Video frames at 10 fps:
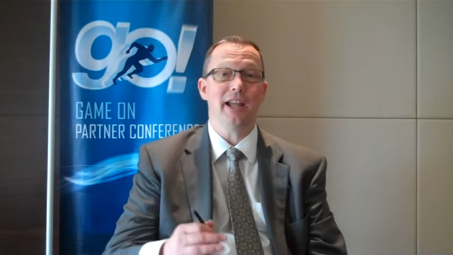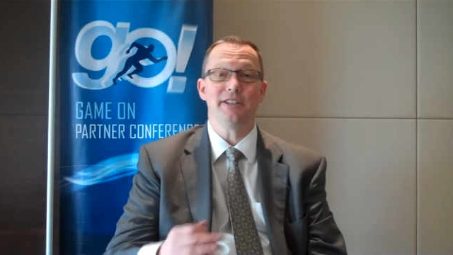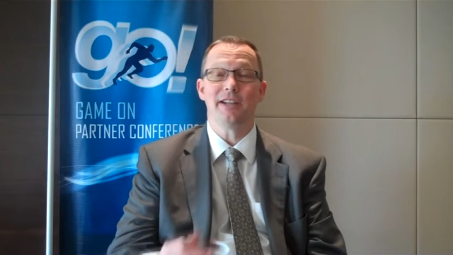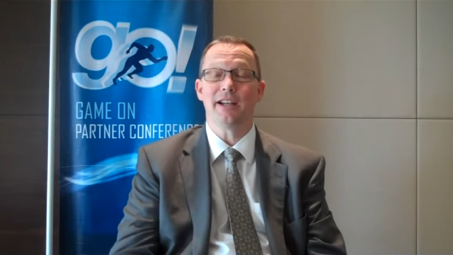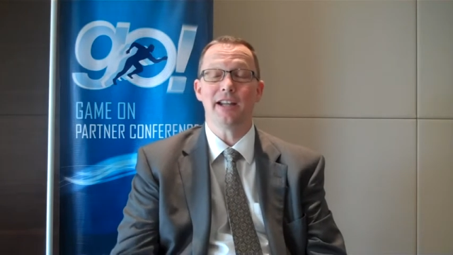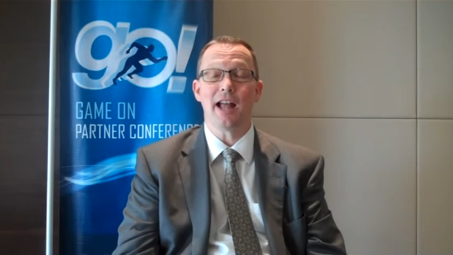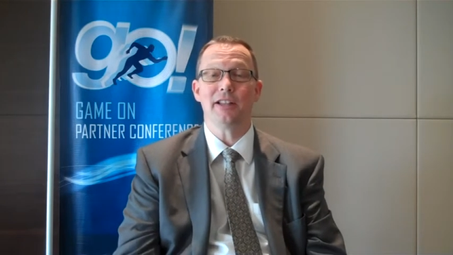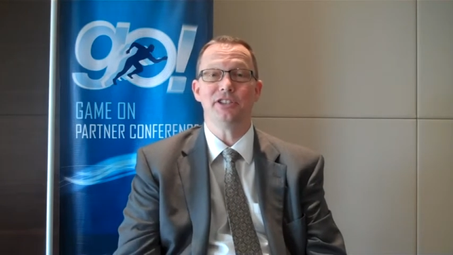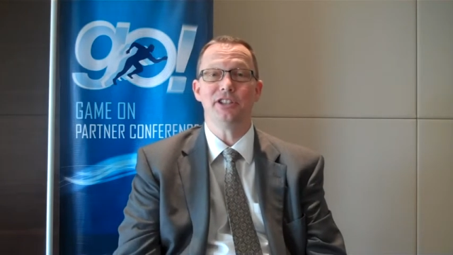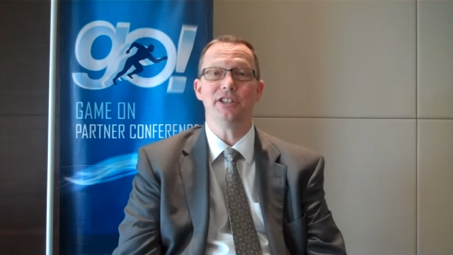and
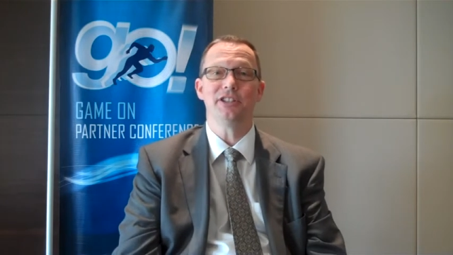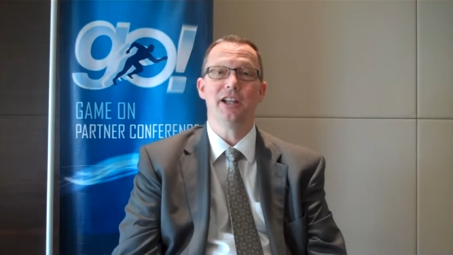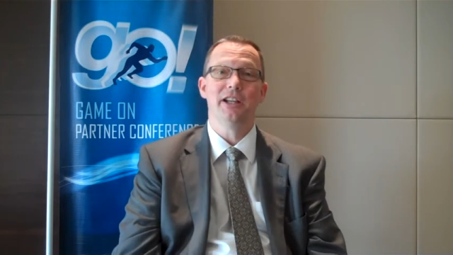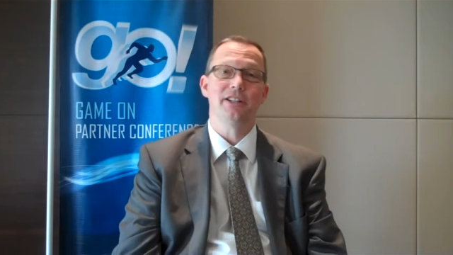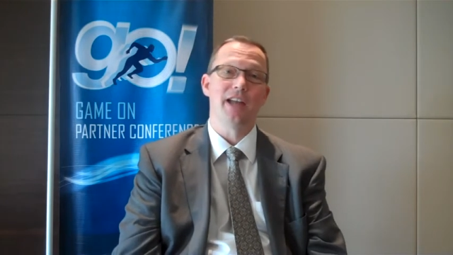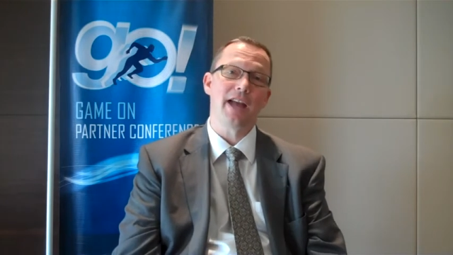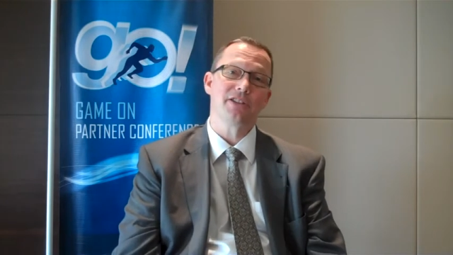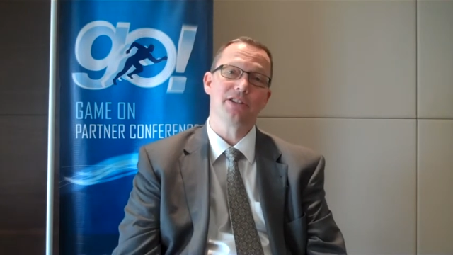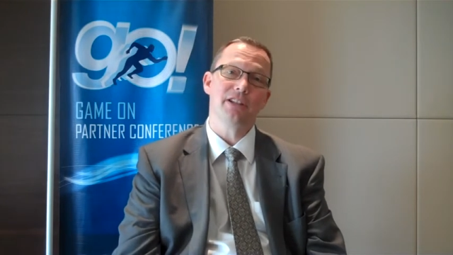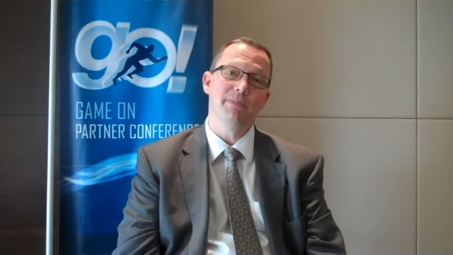technologies to
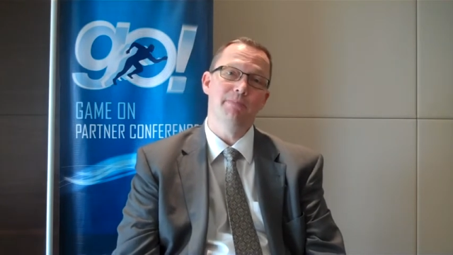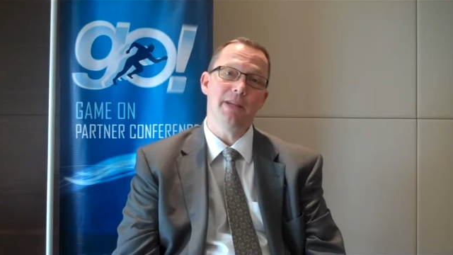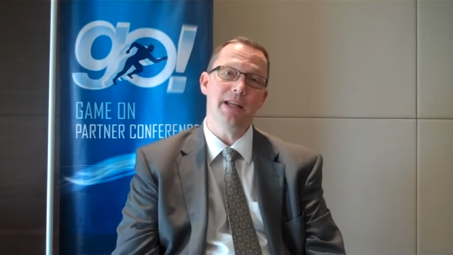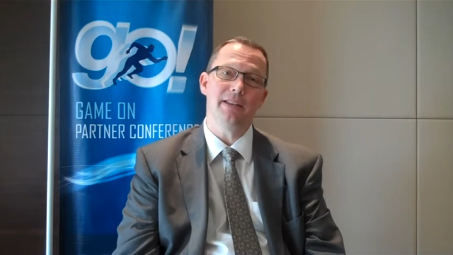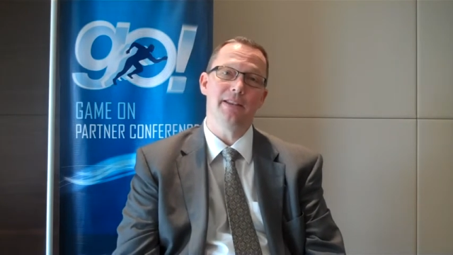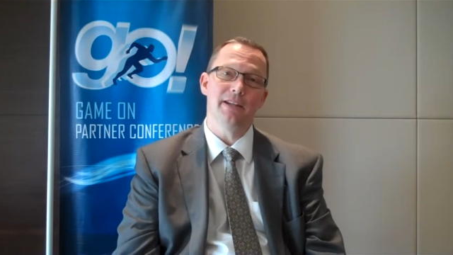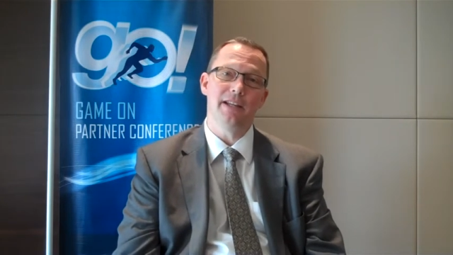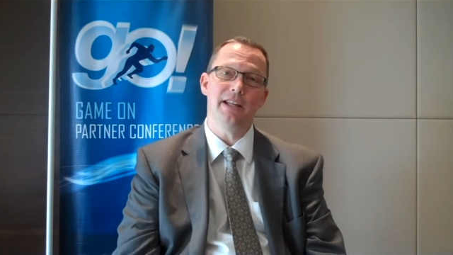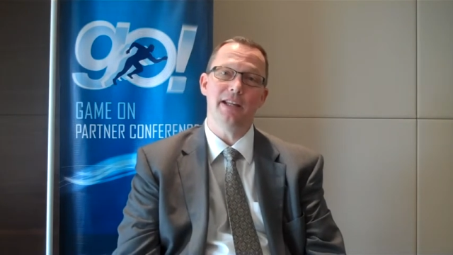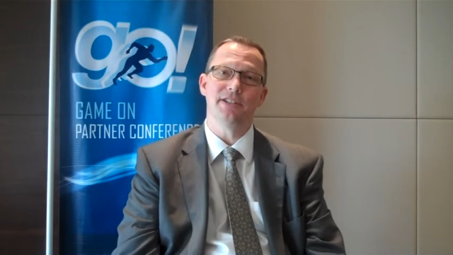actually meet the
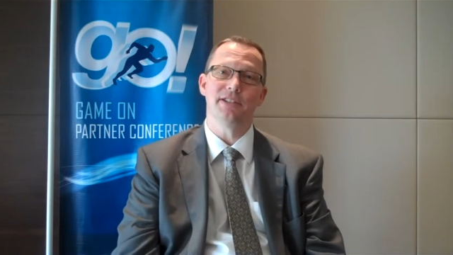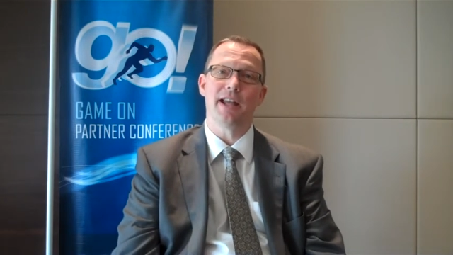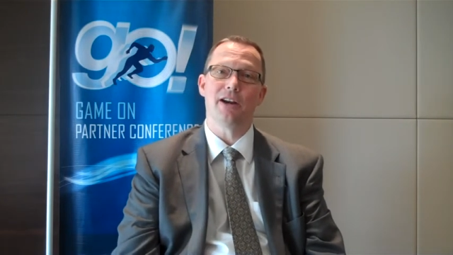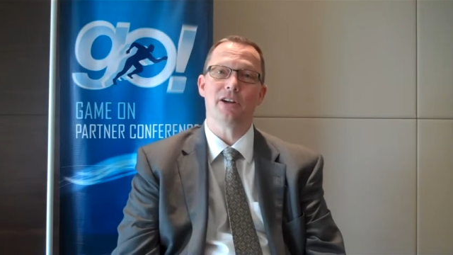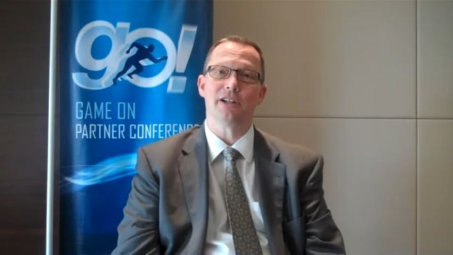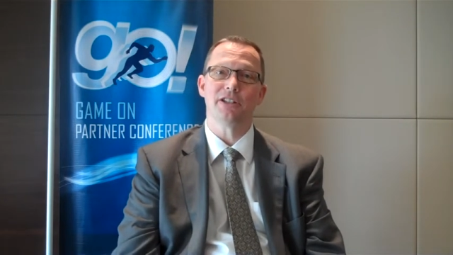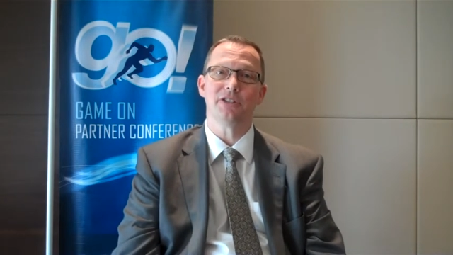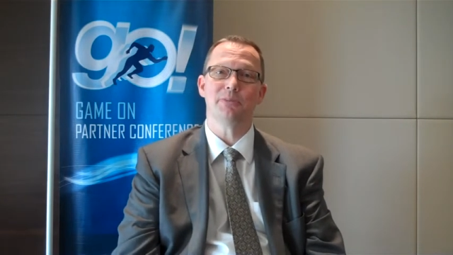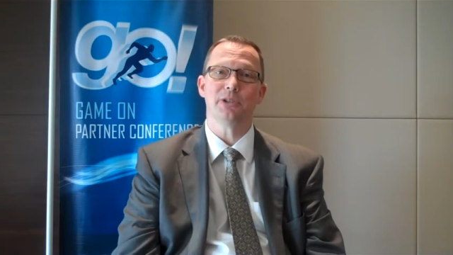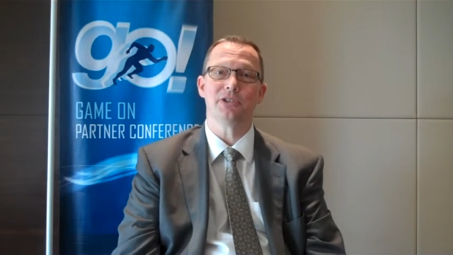needs that our
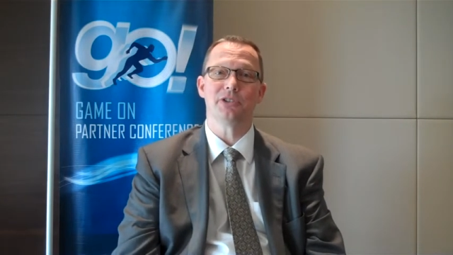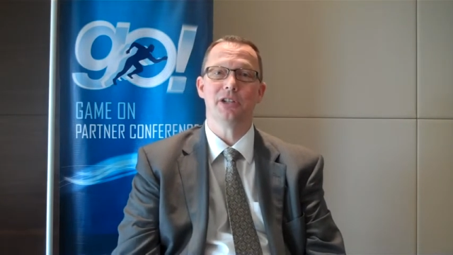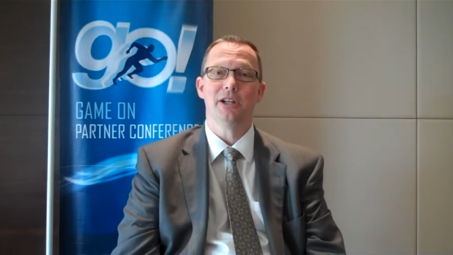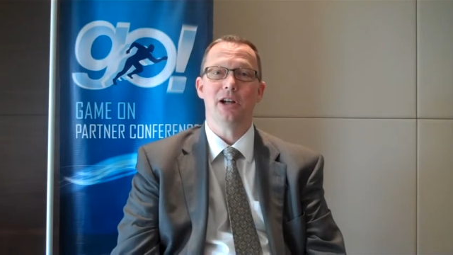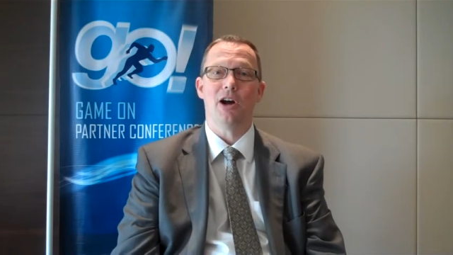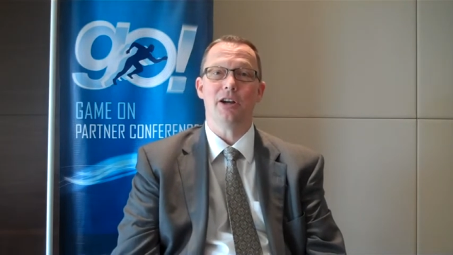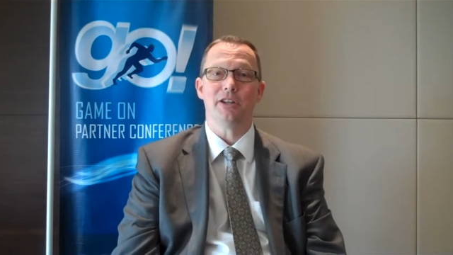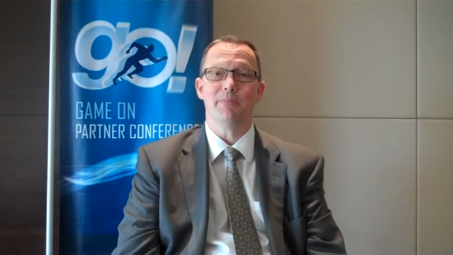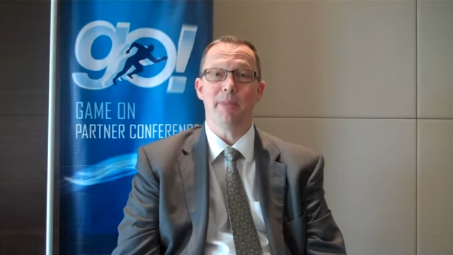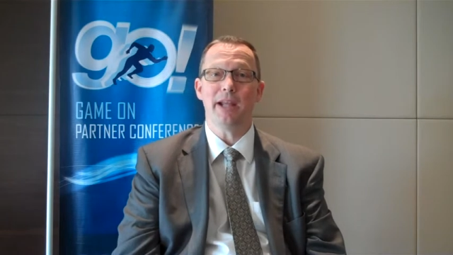customers are
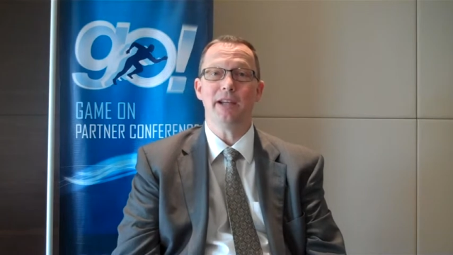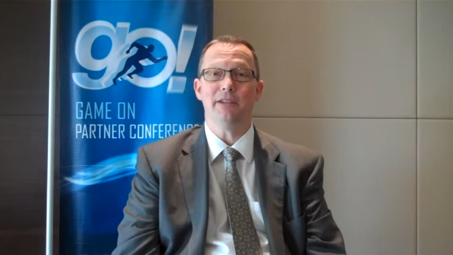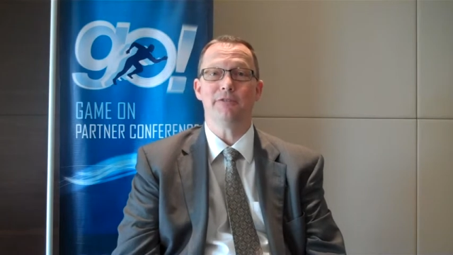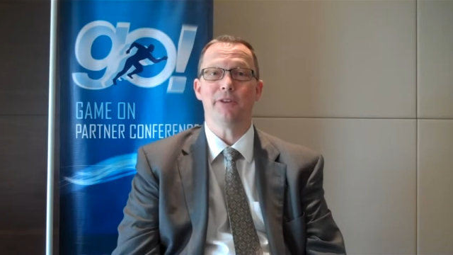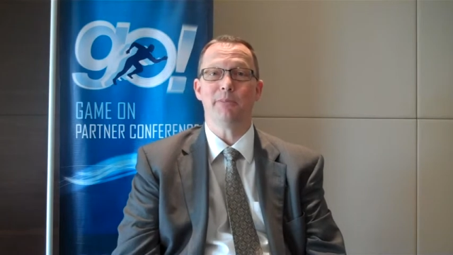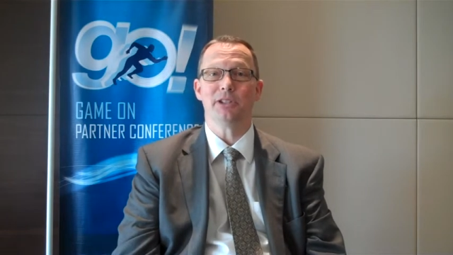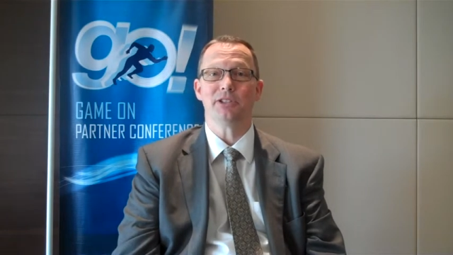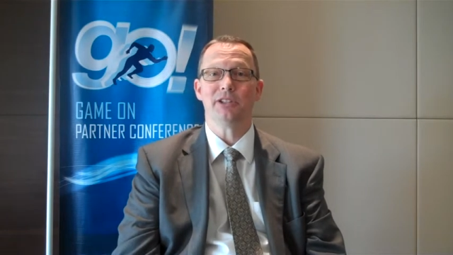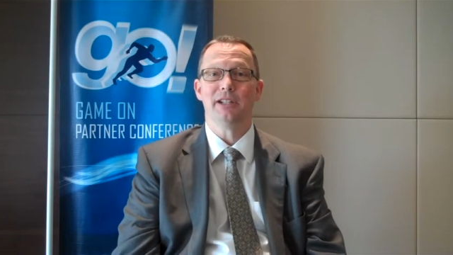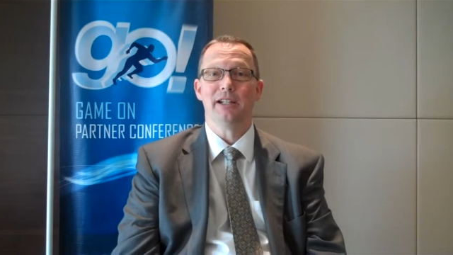demanding from
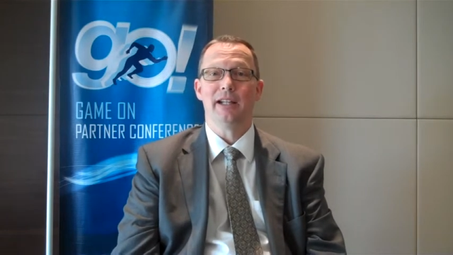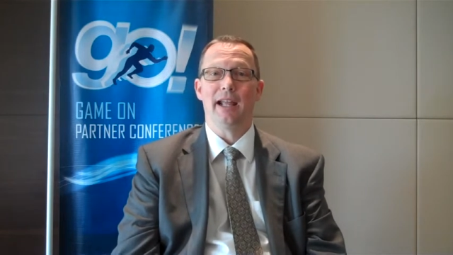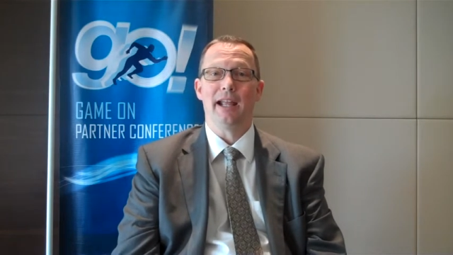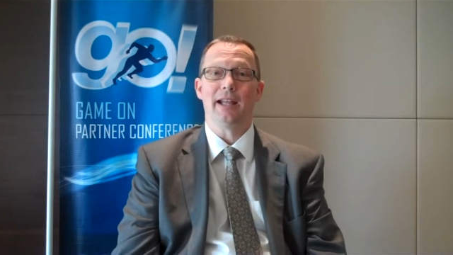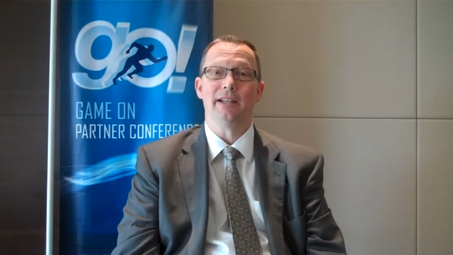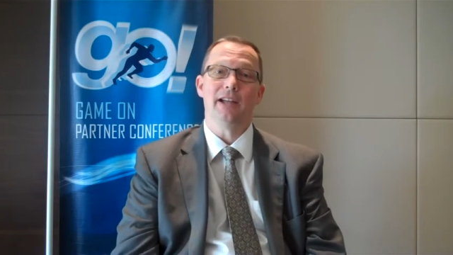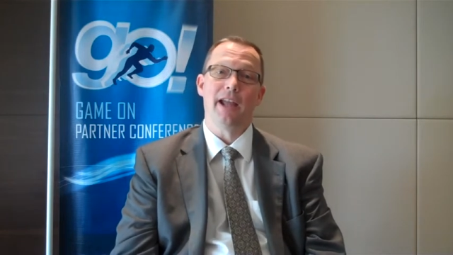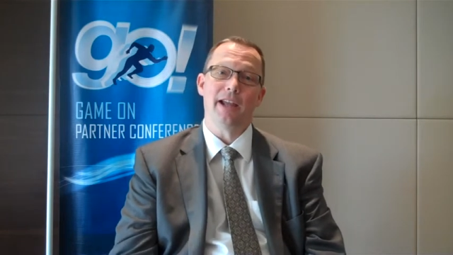us and